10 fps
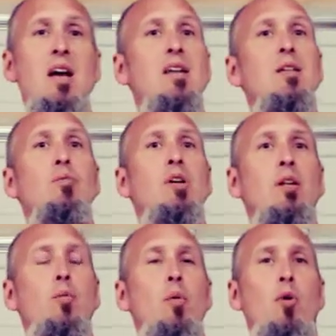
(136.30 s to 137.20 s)
to be a little
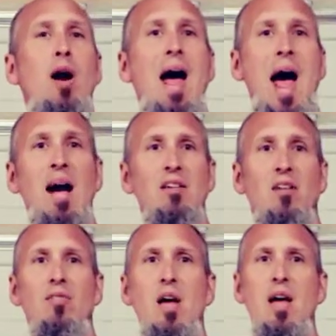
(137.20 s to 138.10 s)
bit more active.
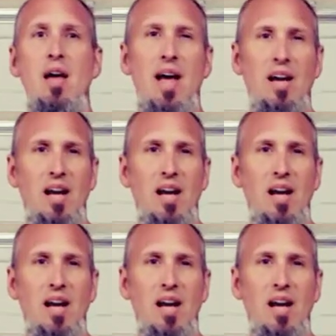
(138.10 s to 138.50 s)
And I